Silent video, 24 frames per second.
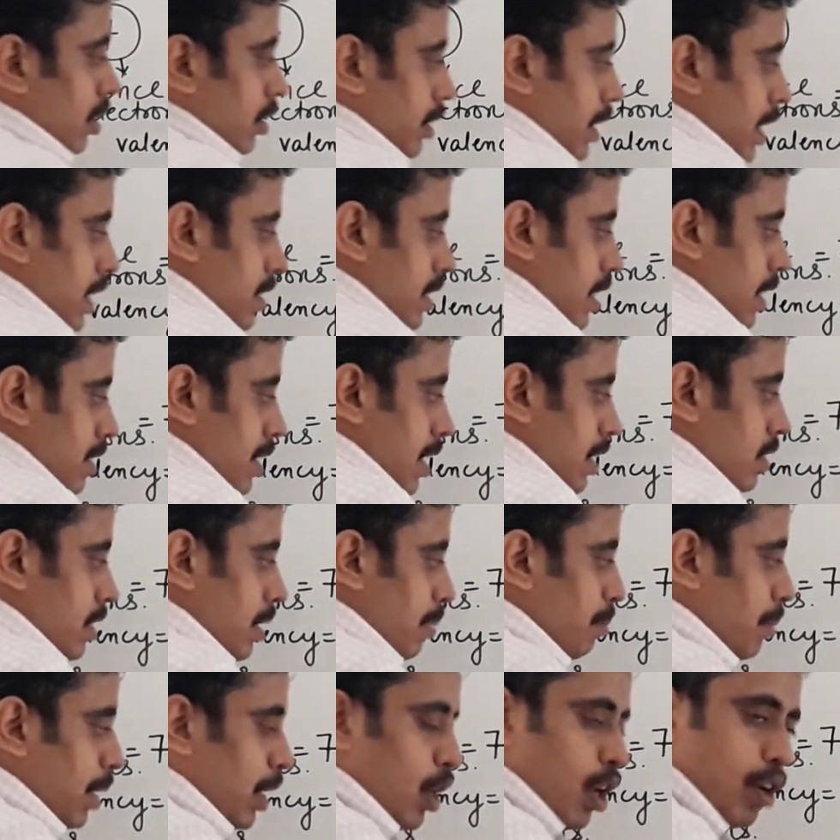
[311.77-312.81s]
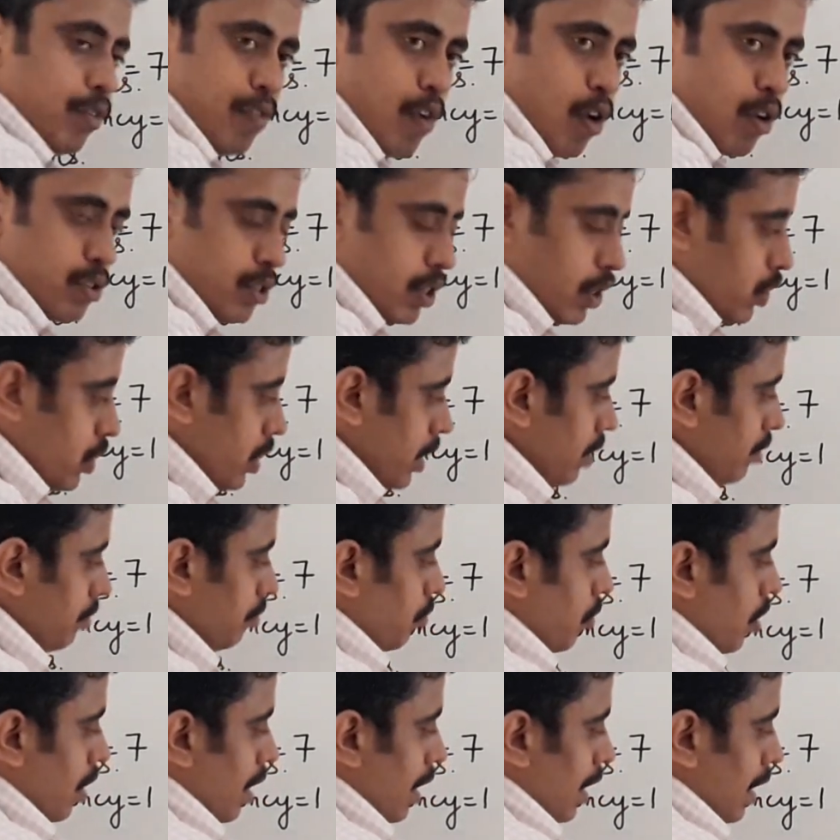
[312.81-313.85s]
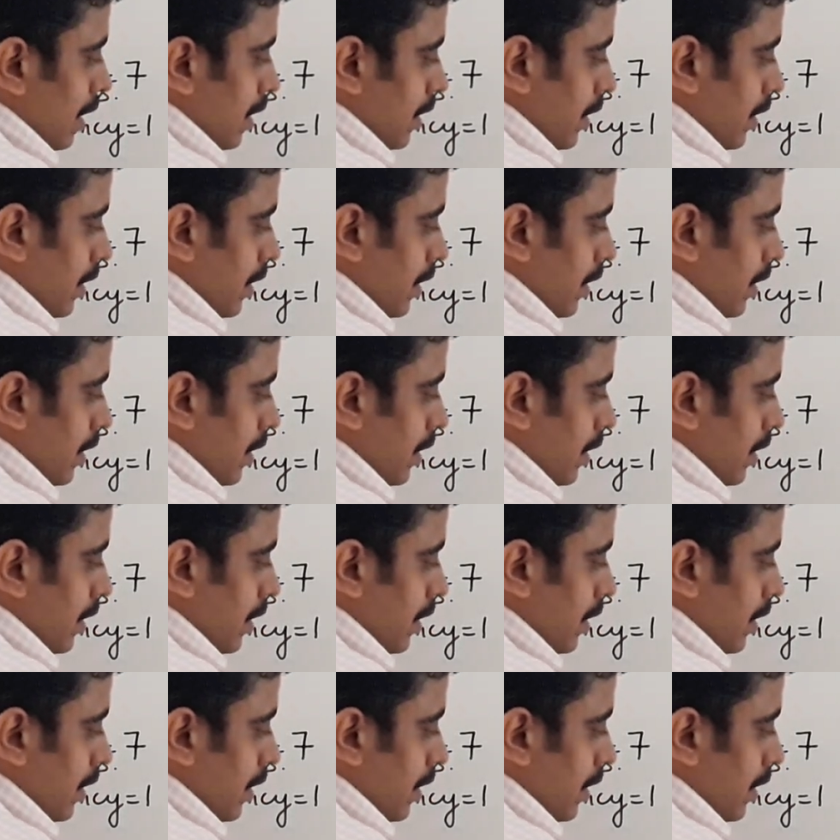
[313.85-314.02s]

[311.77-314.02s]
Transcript: This is the symbol of oxygen.